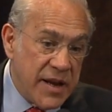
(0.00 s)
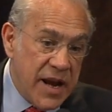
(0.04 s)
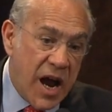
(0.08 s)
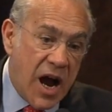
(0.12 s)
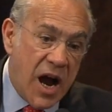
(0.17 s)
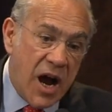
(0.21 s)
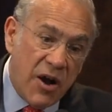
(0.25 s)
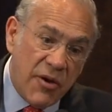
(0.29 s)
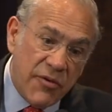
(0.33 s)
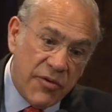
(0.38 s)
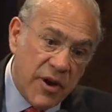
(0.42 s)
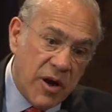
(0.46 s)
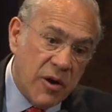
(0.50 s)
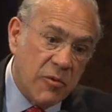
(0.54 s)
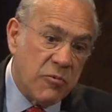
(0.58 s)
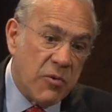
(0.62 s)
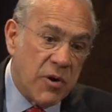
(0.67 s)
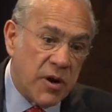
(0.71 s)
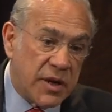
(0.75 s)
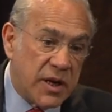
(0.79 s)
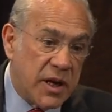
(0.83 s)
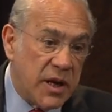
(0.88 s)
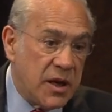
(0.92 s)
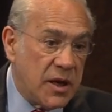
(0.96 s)
no, they're
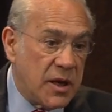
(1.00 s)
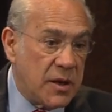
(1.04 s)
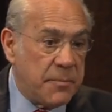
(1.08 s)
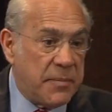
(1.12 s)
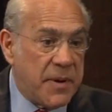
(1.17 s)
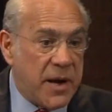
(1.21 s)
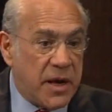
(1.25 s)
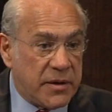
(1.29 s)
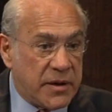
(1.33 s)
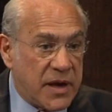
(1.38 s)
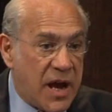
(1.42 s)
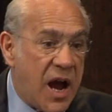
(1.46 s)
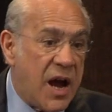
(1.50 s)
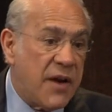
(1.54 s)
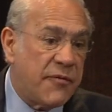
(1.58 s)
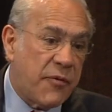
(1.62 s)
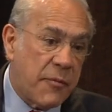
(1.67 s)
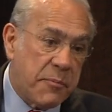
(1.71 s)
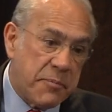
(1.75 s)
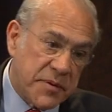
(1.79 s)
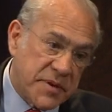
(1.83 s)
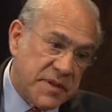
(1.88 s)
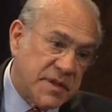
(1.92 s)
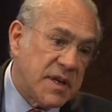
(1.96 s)
working at about
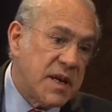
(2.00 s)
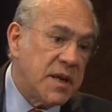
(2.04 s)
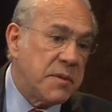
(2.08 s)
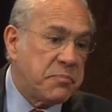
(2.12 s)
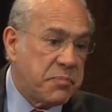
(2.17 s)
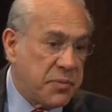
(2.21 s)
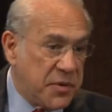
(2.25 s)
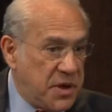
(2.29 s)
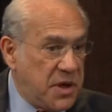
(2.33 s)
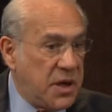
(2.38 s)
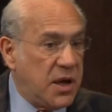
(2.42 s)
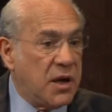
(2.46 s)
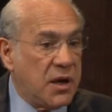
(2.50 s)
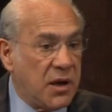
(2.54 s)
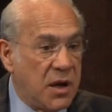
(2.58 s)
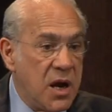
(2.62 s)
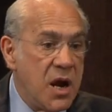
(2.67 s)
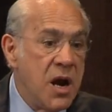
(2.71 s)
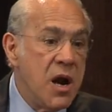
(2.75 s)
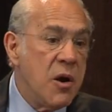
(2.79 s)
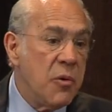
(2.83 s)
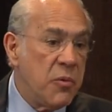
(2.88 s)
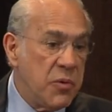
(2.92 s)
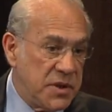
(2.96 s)
0.5% per
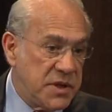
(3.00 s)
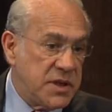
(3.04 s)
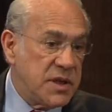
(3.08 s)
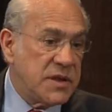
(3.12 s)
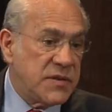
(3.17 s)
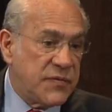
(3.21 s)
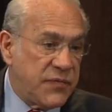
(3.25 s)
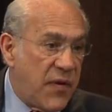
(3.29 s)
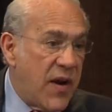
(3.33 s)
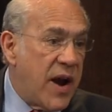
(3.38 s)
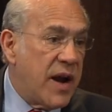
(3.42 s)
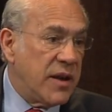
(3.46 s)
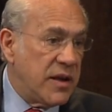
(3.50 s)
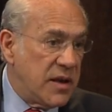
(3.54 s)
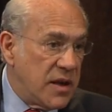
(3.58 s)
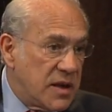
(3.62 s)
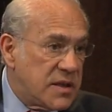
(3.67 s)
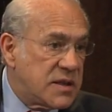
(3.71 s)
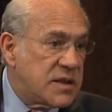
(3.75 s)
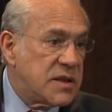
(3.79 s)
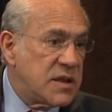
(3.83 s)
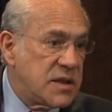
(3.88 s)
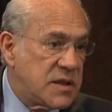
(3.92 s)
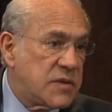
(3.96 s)
year, which is fine.
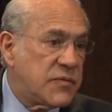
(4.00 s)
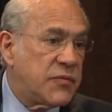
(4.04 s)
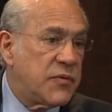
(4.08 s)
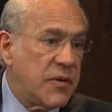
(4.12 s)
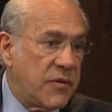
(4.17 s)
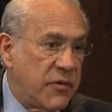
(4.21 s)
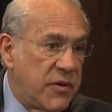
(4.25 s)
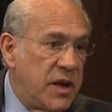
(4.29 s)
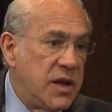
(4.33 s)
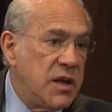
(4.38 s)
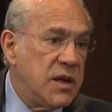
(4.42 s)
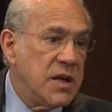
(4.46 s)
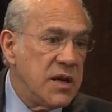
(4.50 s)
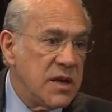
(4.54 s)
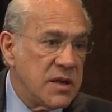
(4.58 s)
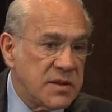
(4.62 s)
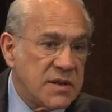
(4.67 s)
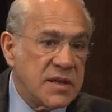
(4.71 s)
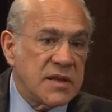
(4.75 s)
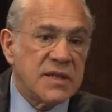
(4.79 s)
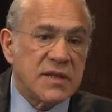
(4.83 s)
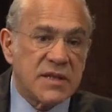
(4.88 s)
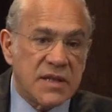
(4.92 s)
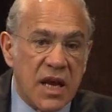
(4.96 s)
It's very
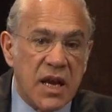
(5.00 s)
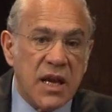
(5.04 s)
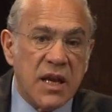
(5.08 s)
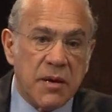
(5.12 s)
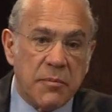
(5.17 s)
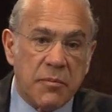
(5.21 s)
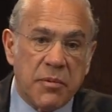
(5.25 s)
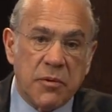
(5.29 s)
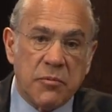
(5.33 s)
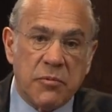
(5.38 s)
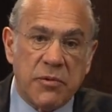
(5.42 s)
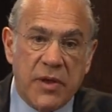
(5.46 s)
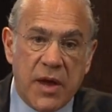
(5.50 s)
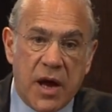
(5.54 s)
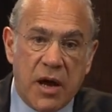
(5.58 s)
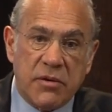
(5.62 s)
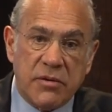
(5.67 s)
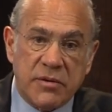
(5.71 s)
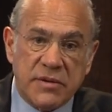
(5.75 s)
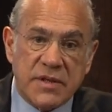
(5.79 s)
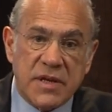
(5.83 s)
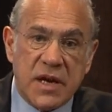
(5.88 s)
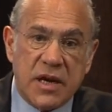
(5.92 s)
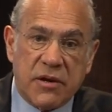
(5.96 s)
sustainable
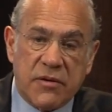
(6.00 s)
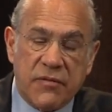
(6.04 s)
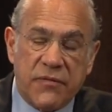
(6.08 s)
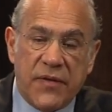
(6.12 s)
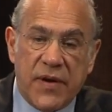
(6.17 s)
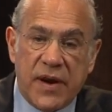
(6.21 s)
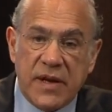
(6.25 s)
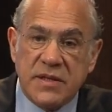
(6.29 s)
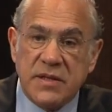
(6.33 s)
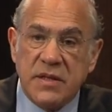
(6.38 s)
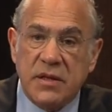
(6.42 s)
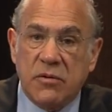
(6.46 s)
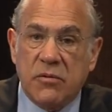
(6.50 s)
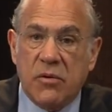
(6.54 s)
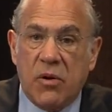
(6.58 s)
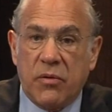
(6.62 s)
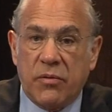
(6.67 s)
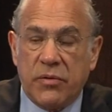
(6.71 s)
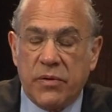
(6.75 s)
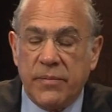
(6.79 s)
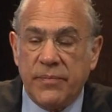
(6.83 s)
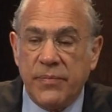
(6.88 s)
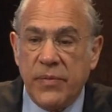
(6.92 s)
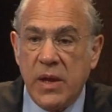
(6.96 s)
without sacrificing
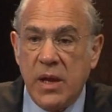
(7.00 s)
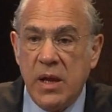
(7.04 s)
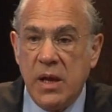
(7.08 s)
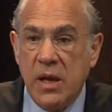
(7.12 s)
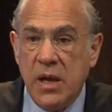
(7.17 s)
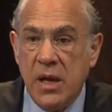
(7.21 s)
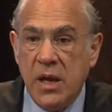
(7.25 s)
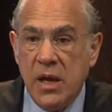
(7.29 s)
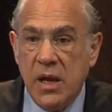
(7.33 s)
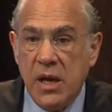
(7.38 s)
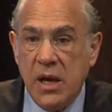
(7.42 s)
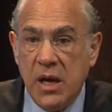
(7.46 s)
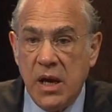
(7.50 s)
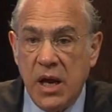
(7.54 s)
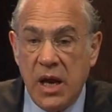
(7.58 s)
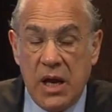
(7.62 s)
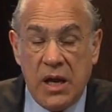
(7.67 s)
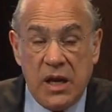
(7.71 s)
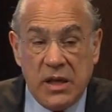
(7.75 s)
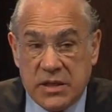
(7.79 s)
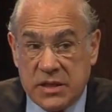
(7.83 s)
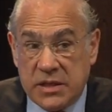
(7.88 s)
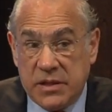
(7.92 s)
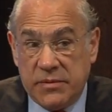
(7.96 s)
growth.
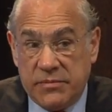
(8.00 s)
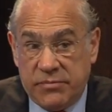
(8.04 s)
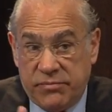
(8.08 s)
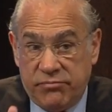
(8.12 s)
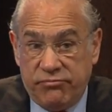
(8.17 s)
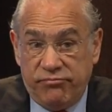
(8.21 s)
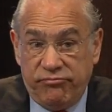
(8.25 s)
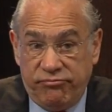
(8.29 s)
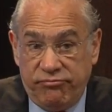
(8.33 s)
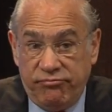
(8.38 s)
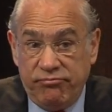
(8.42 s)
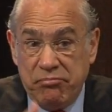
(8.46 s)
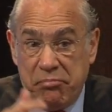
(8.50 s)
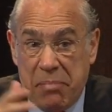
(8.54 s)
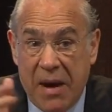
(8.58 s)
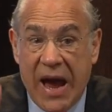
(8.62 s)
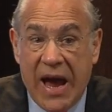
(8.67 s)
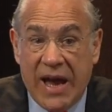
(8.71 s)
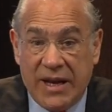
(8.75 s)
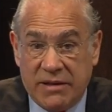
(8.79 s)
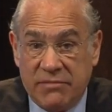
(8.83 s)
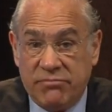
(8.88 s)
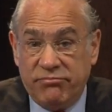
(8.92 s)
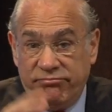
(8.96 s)
And it's a
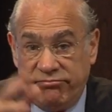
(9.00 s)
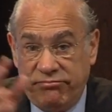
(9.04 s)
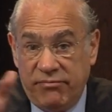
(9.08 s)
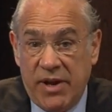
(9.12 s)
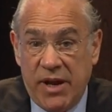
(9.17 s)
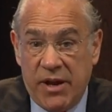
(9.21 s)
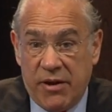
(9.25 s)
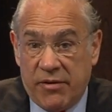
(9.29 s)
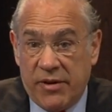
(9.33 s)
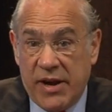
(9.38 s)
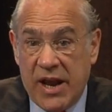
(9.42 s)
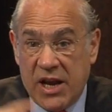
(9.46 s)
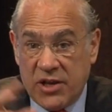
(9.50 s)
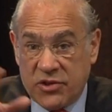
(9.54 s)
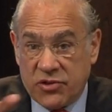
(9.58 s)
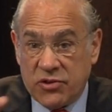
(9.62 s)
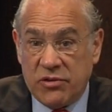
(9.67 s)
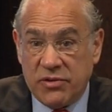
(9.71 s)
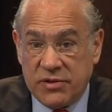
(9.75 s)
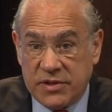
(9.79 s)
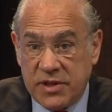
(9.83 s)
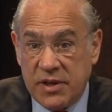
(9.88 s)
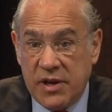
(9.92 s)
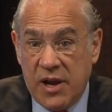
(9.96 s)
bad
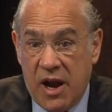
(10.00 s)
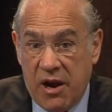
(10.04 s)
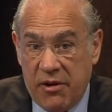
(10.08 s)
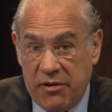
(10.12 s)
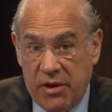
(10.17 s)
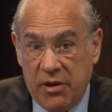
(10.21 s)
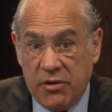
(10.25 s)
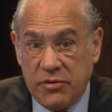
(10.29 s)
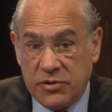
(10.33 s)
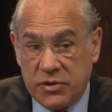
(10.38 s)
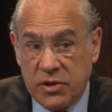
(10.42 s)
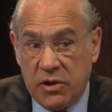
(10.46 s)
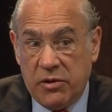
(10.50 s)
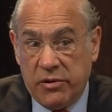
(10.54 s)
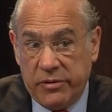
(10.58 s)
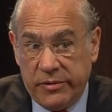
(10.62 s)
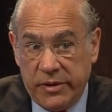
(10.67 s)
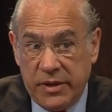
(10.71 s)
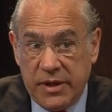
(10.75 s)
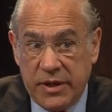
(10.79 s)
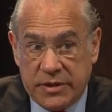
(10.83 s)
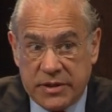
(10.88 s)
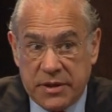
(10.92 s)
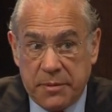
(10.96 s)
international scenario,
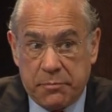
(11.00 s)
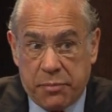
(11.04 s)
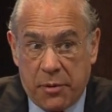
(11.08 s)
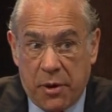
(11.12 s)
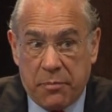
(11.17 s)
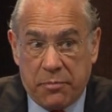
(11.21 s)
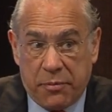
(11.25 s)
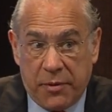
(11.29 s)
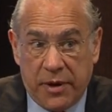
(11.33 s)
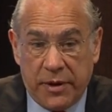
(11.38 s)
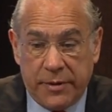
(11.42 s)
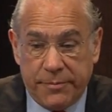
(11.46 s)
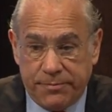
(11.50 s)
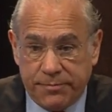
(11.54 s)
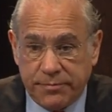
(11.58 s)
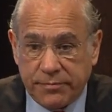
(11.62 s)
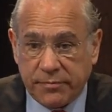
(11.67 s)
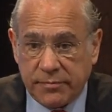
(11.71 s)
so it's appropriate